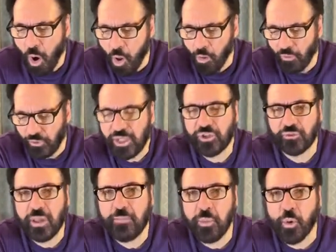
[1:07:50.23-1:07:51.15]
all
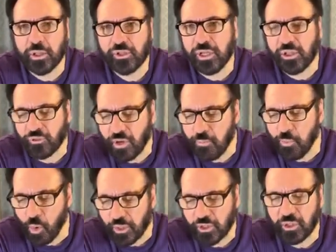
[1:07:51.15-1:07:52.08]
these three points, these
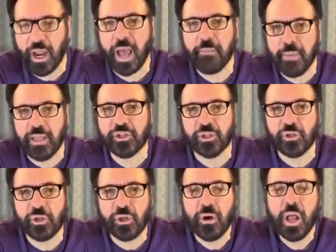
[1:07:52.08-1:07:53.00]
three points that I
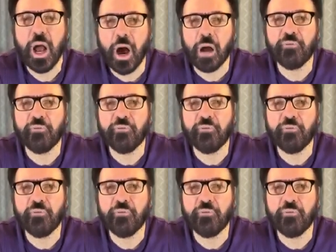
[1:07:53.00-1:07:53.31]
mentioned to you